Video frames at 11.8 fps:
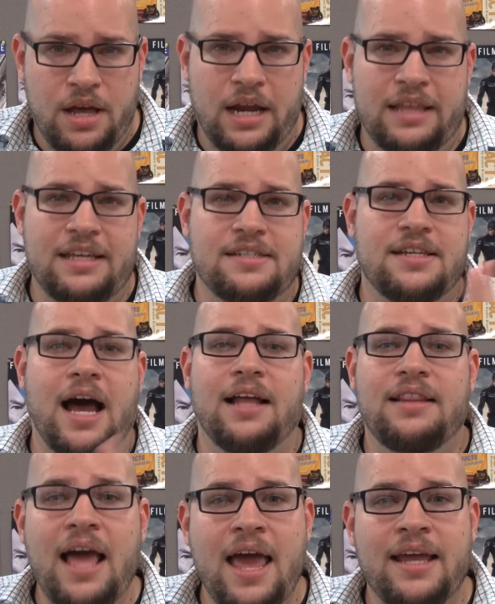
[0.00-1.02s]
And I think
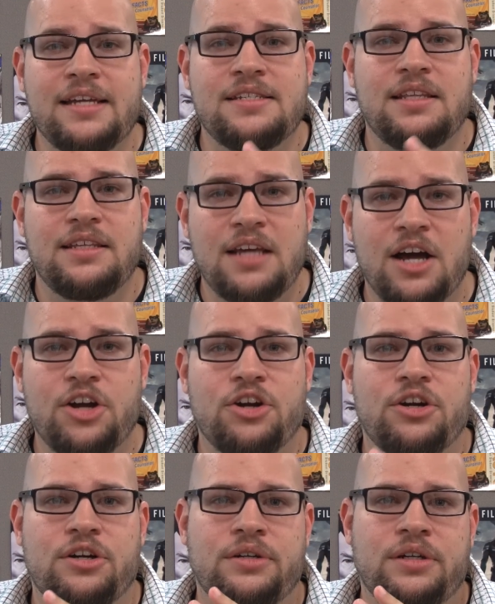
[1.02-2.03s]
Scott Lang, as the
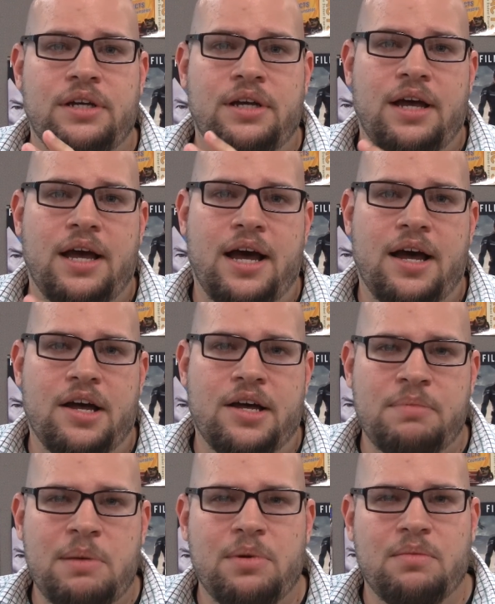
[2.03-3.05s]
younger, uh,
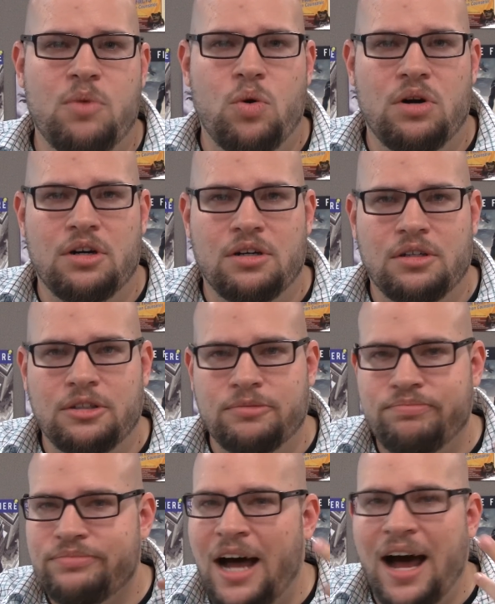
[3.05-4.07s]
maybe more
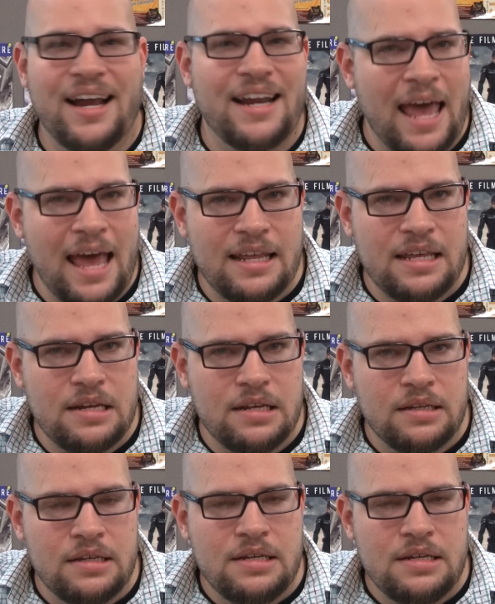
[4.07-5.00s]
hot headed